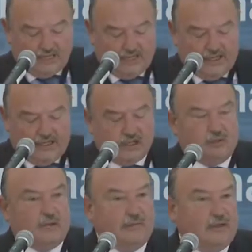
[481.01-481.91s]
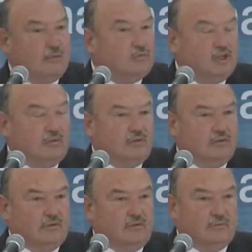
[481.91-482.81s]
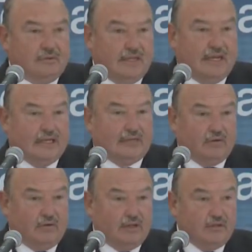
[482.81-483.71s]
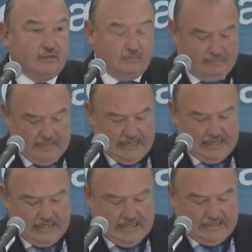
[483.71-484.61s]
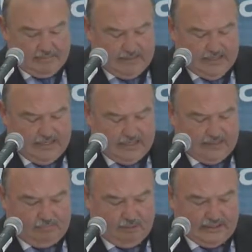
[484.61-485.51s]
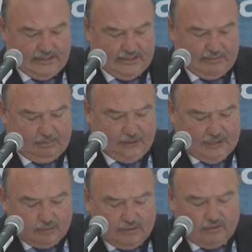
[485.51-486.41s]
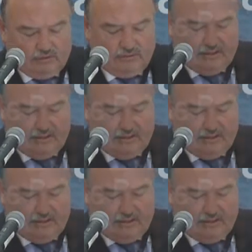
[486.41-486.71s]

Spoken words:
service at the moment, and also helps improve the supply and demand,